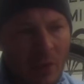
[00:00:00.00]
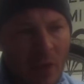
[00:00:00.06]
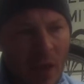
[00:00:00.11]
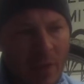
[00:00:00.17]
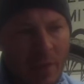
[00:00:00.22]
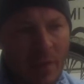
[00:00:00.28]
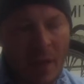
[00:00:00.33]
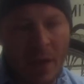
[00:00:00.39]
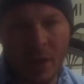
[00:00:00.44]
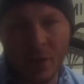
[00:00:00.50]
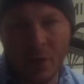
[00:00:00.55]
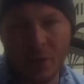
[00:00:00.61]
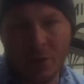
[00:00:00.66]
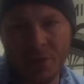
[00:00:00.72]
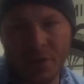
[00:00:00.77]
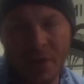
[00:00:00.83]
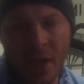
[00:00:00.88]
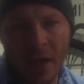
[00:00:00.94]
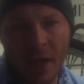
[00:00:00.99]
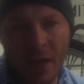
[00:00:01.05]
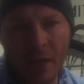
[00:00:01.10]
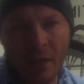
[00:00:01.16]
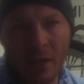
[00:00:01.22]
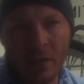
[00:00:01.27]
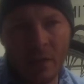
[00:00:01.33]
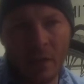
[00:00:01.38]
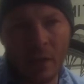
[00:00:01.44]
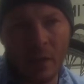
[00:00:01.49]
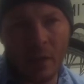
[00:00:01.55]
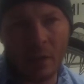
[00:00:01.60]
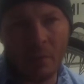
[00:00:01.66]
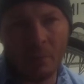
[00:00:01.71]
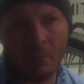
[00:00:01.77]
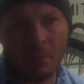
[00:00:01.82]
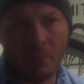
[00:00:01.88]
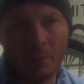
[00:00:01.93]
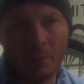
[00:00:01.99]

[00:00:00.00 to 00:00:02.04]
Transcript: on the interstate. And